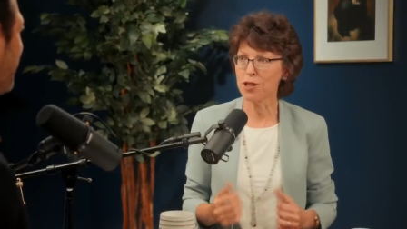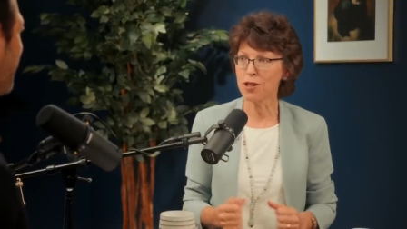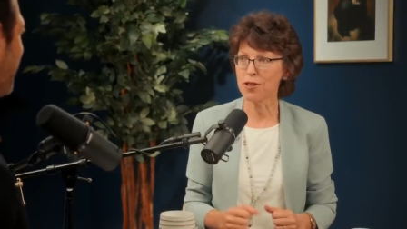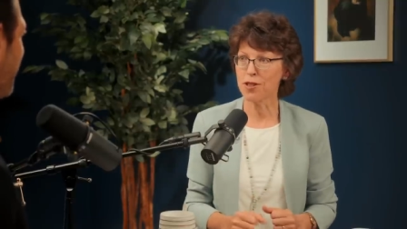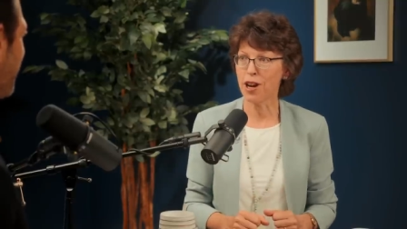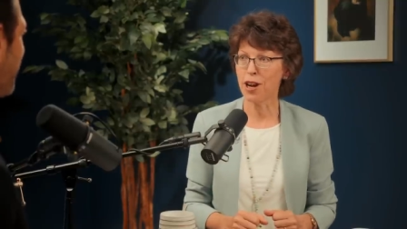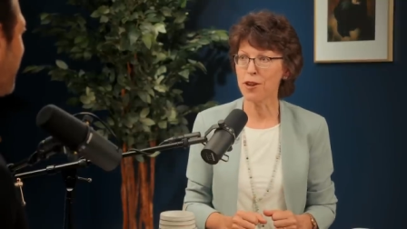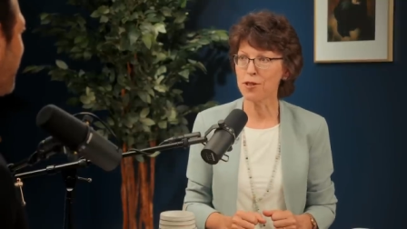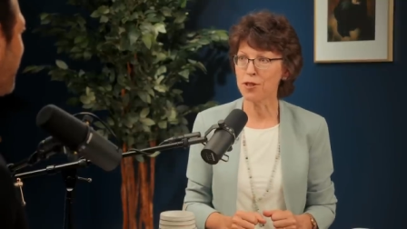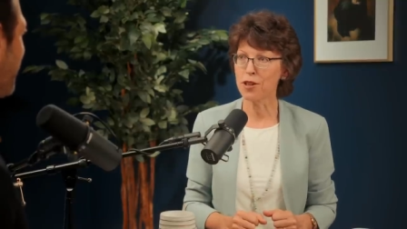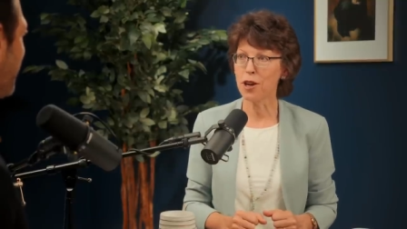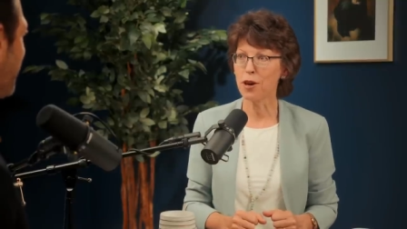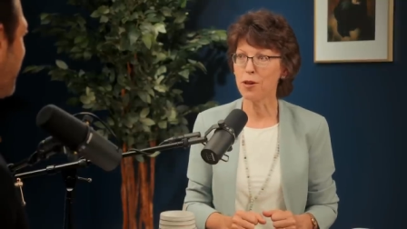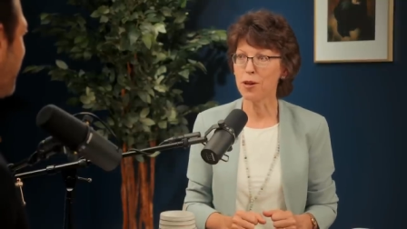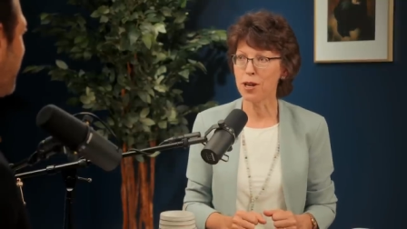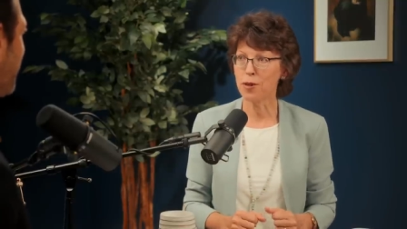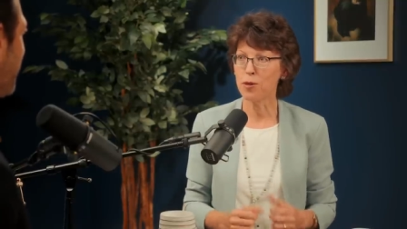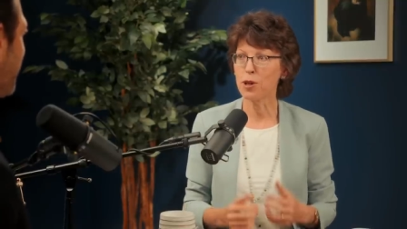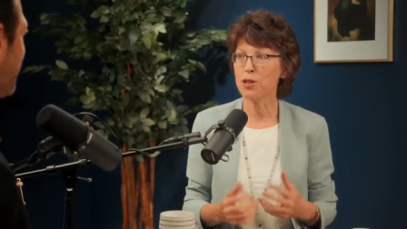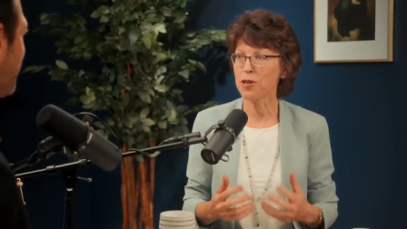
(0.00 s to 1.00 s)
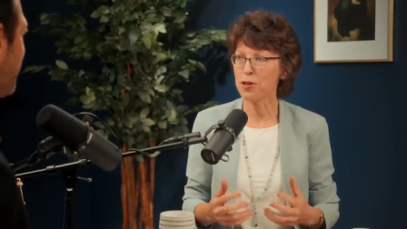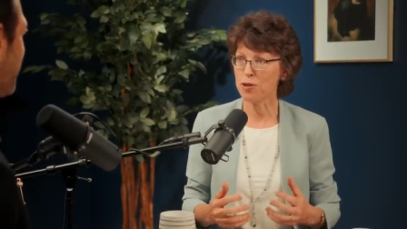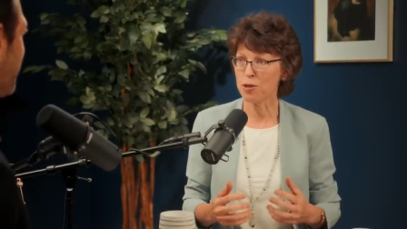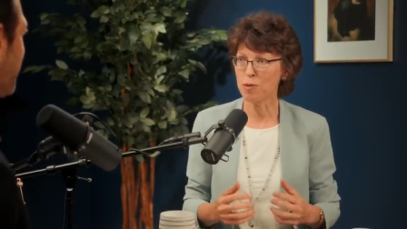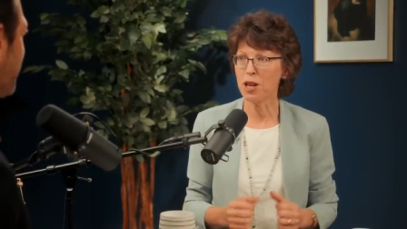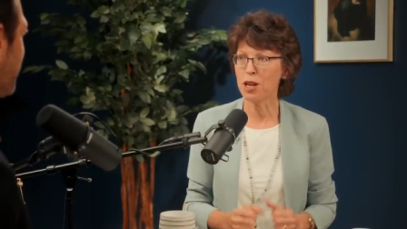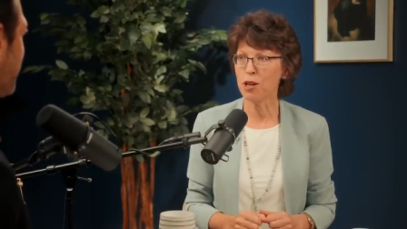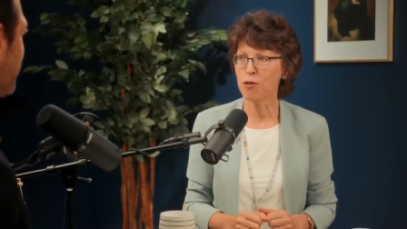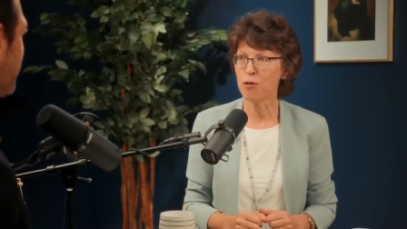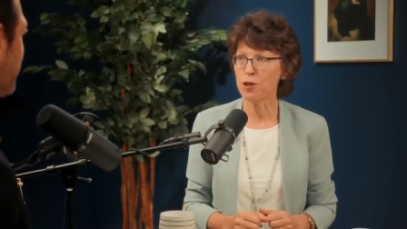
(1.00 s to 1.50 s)
desire. So what's his
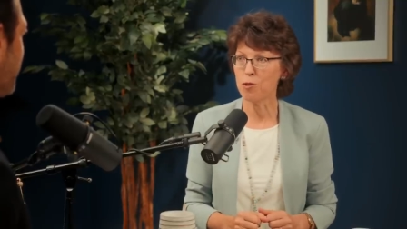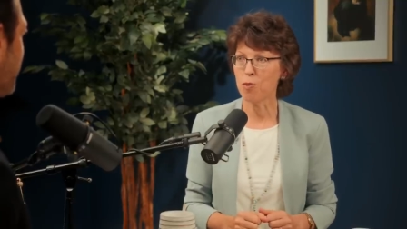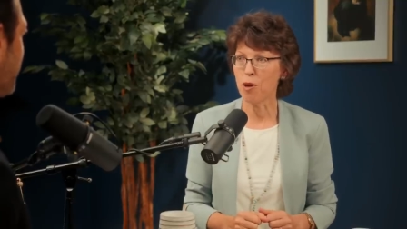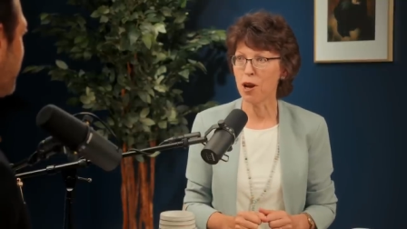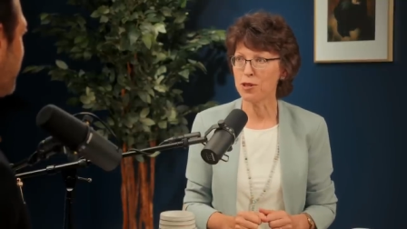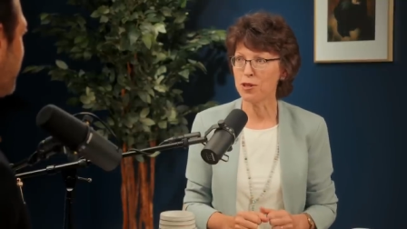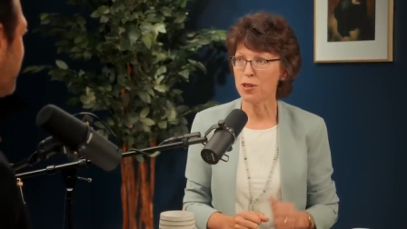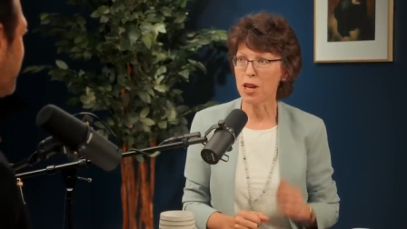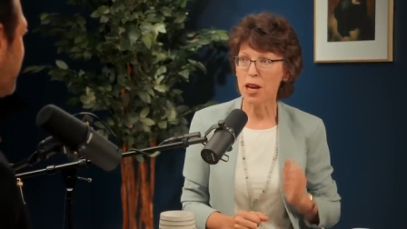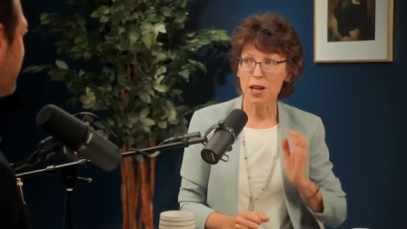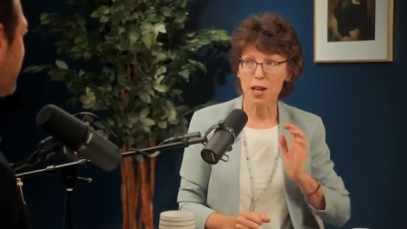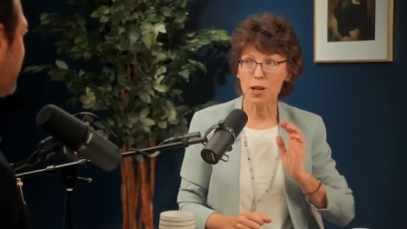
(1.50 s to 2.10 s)
immediate response?